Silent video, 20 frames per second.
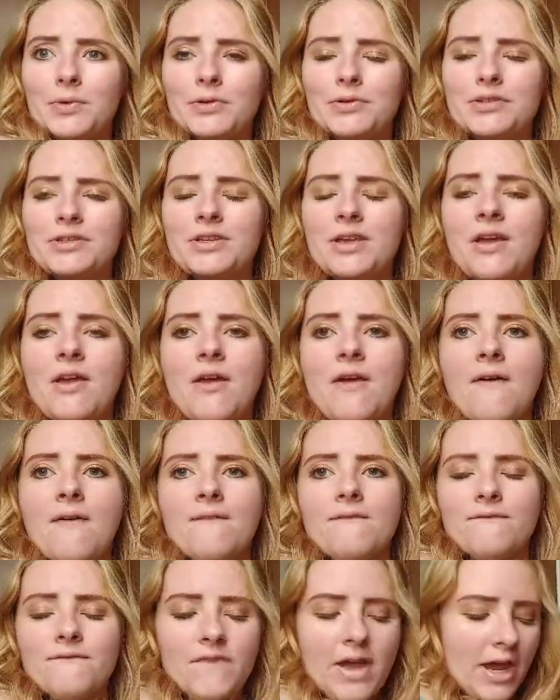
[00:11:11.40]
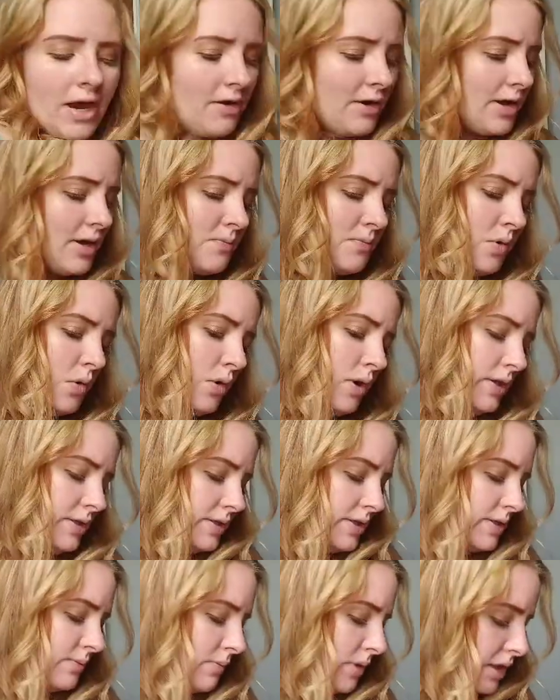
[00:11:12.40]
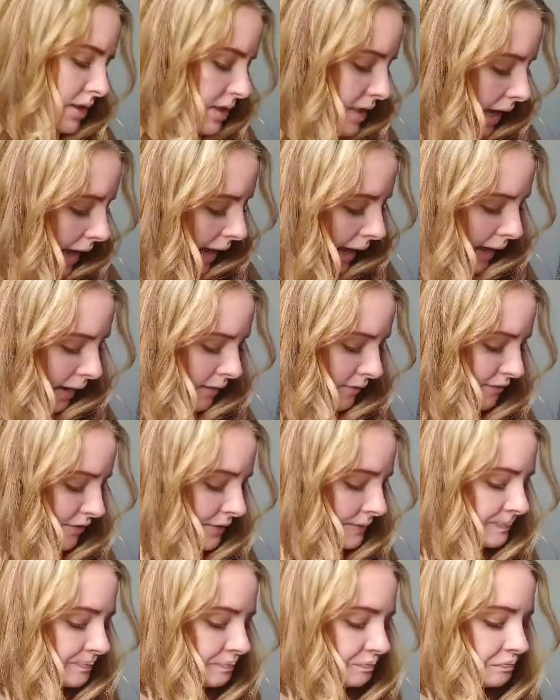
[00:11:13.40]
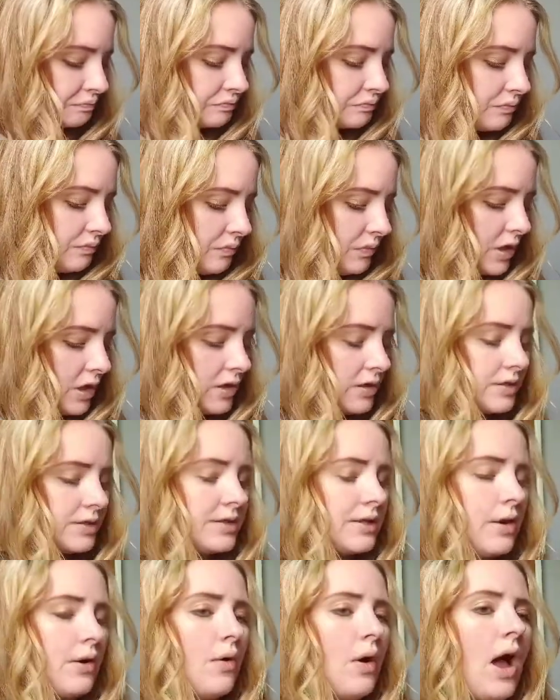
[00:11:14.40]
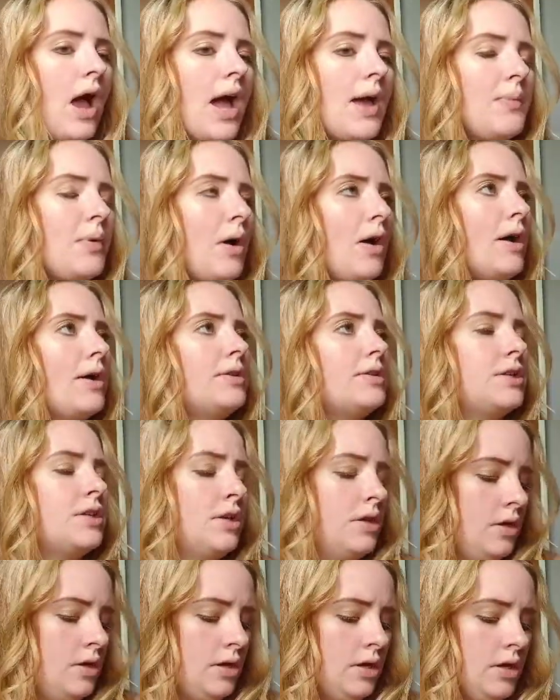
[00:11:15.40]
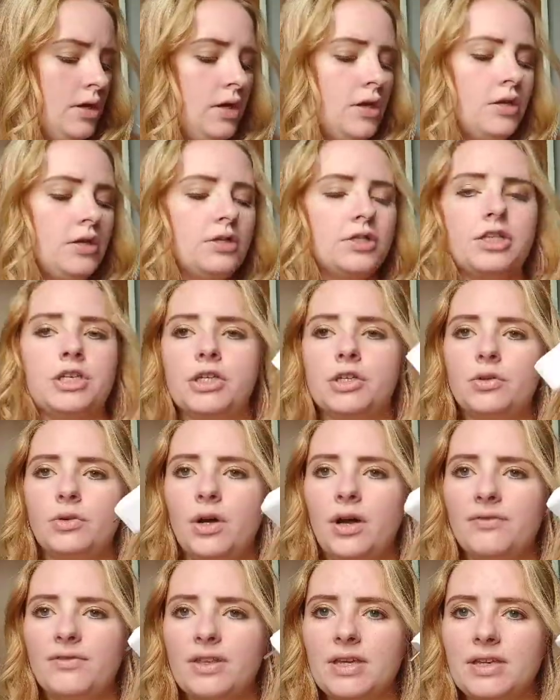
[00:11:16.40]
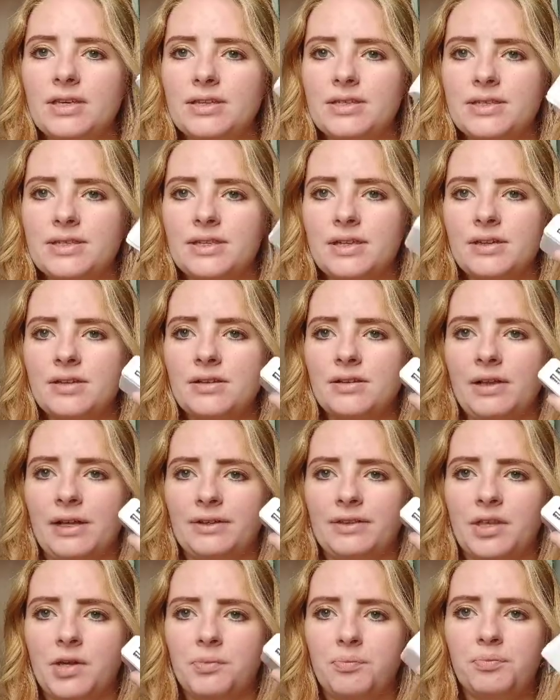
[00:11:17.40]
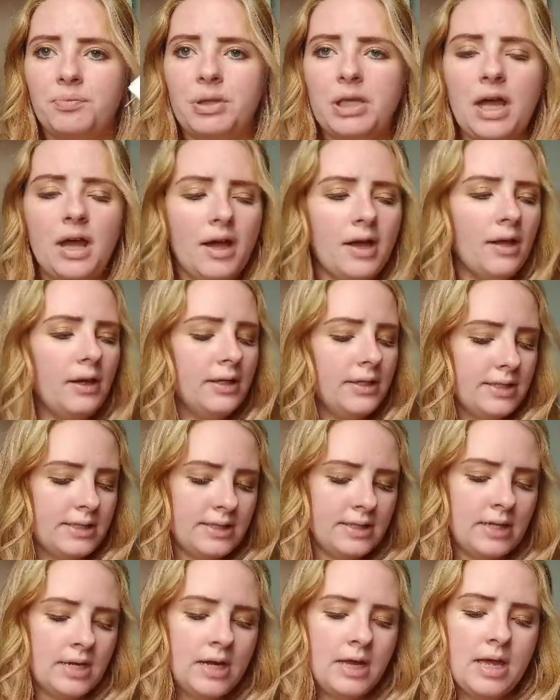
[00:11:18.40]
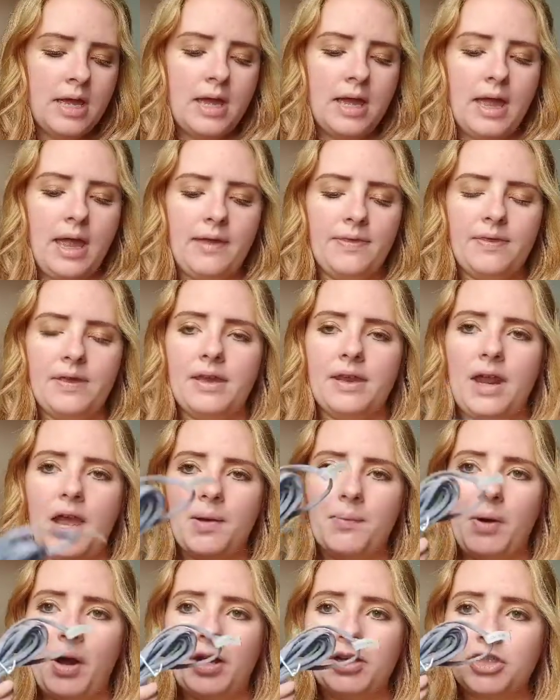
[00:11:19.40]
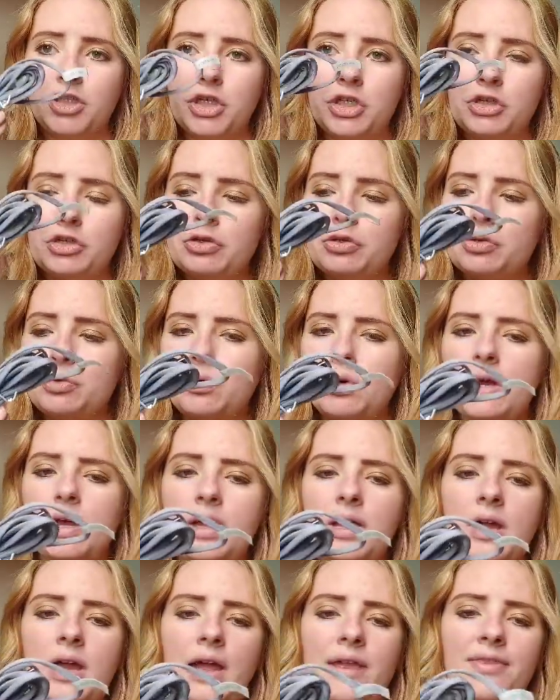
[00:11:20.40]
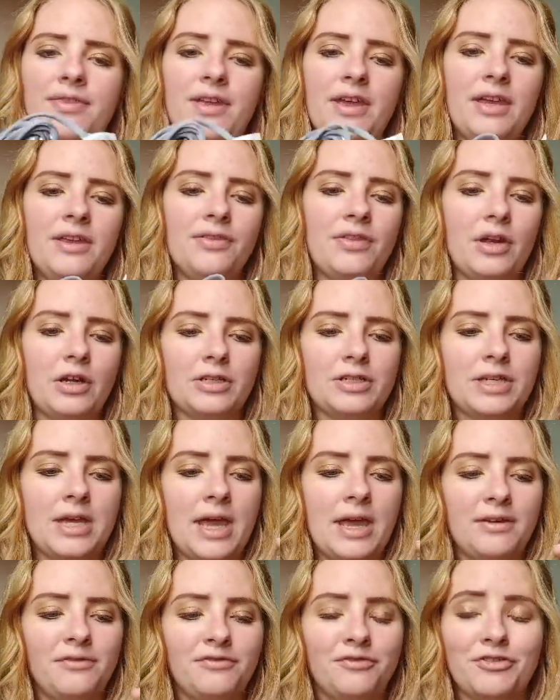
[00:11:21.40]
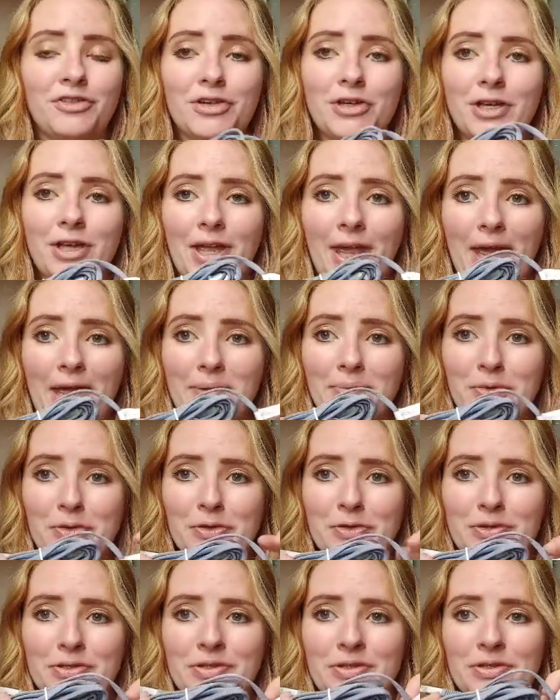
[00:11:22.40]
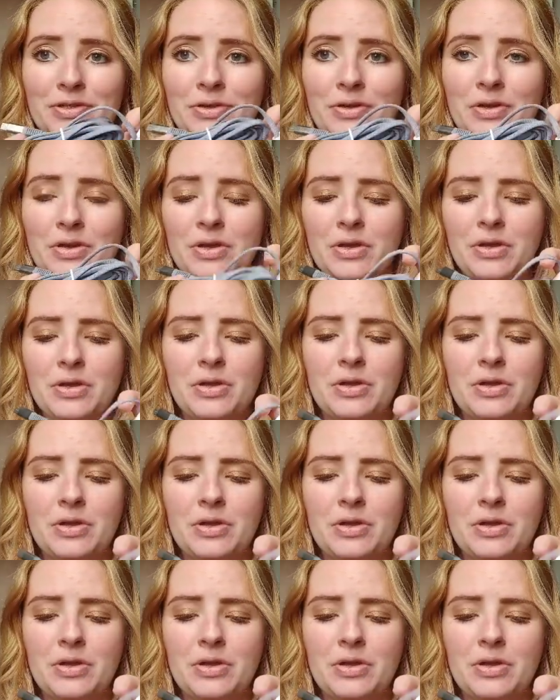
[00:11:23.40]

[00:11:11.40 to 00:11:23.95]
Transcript: cables. Very important to me to have. So I bought 2 of these, like the plugs, and then I bought 2, I think they're 10-foot cables,